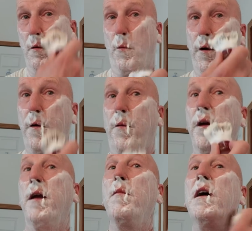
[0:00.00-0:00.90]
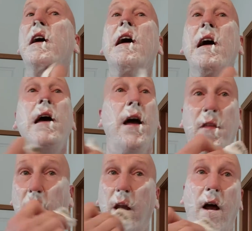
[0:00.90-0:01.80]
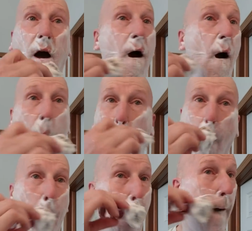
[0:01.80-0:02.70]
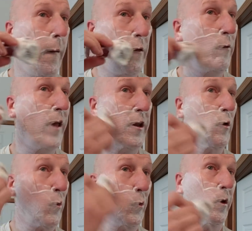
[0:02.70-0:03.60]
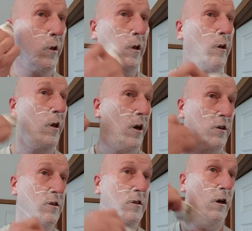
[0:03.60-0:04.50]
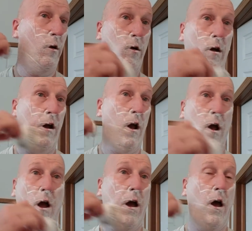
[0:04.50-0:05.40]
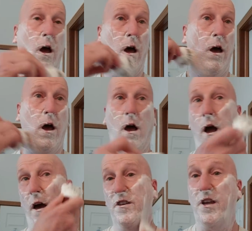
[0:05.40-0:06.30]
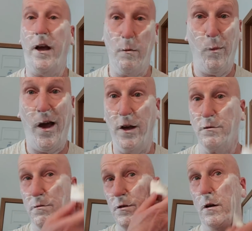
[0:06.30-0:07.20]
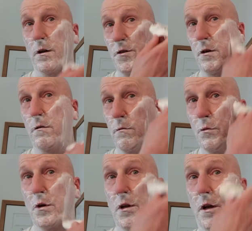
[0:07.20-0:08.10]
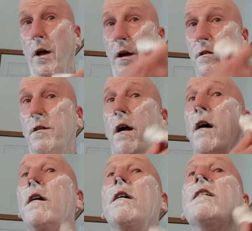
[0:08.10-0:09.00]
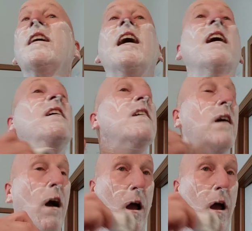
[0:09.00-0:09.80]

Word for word: a little more cream and then you get a really nice uh, second pass result. Really nice. Okay.